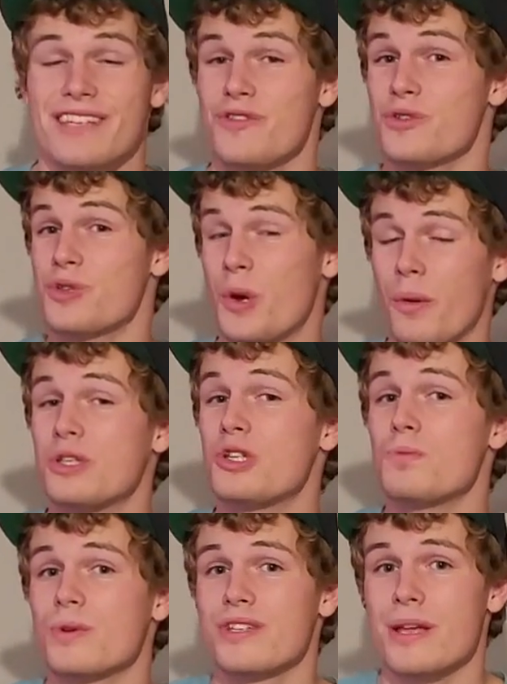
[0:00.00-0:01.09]
if you know what
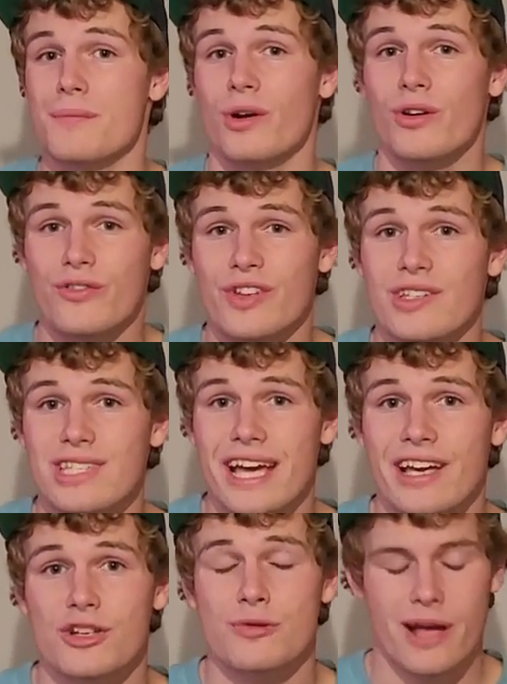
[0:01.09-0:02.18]
2% milk feels
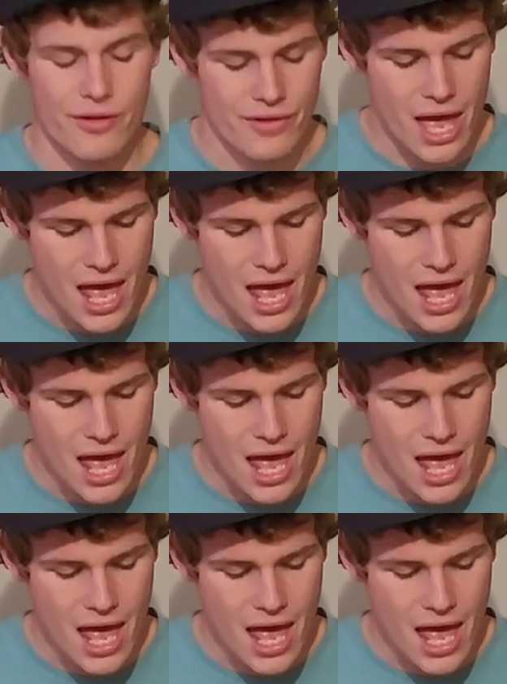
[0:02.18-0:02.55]
like in your mouth.